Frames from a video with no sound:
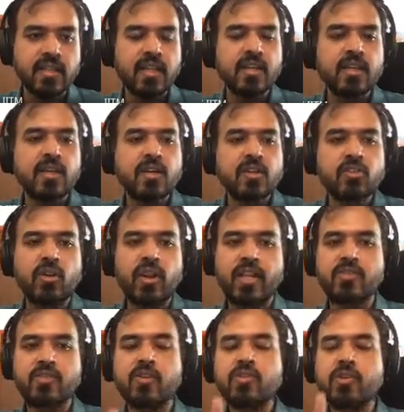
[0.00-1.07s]
or
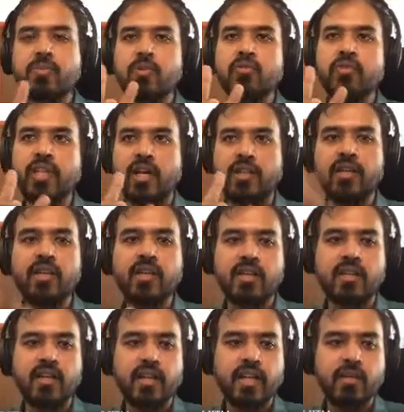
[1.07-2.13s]
negation of Q,
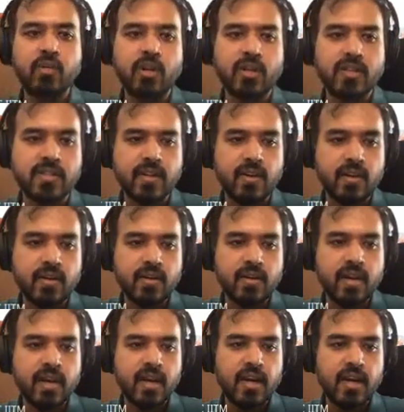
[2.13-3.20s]
right?
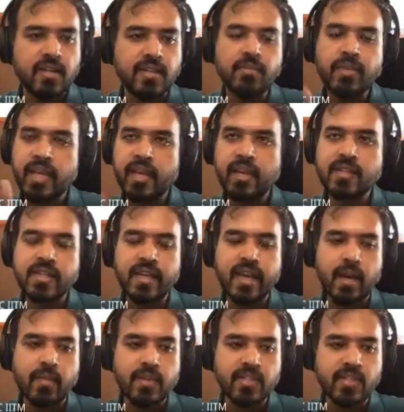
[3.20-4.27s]
So let's
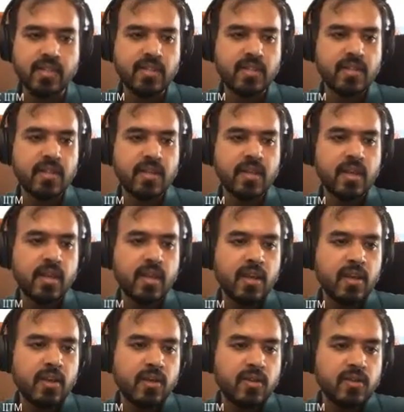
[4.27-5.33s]

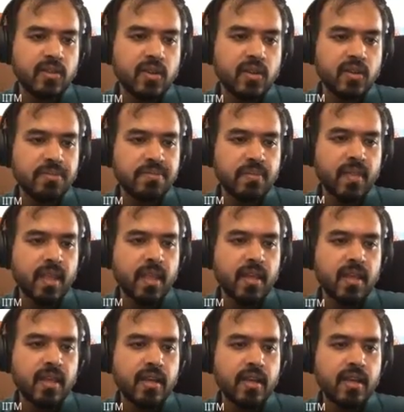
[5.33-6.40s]
see whether the
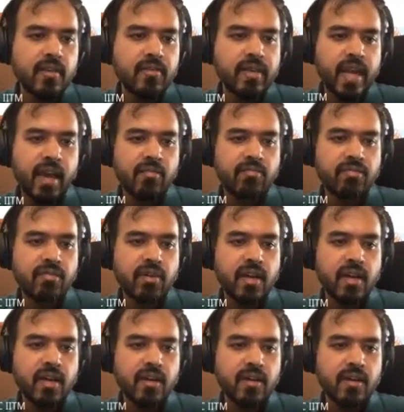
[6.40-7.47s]
proof goes through.
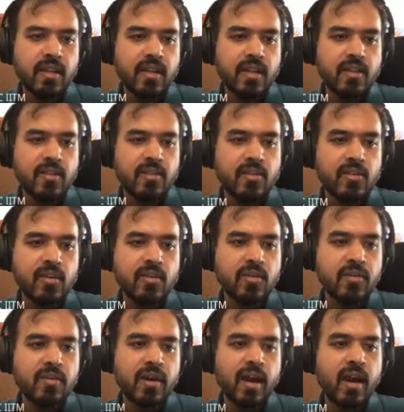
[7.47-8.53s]
So we're going to do the
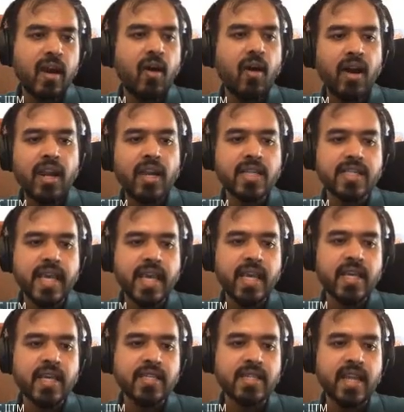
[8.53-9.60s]
same thing, right? So we're
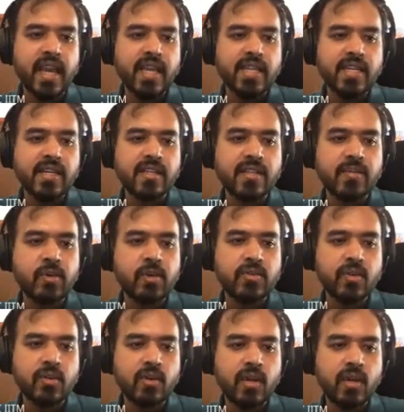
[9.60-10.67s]
going to unfold not. We are
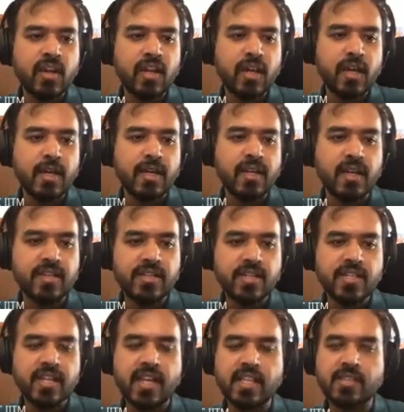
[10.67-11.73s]
going to
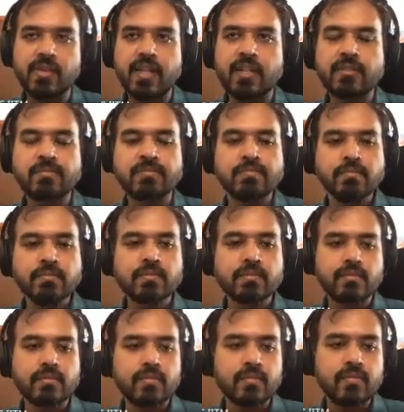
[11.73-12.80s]
introduce
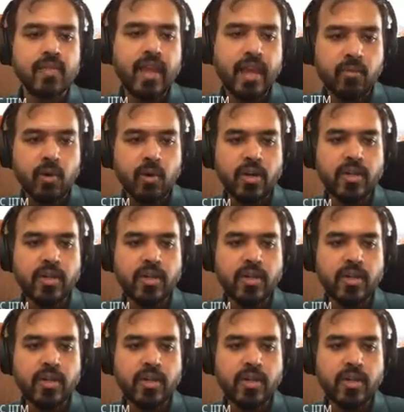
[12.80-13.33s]
our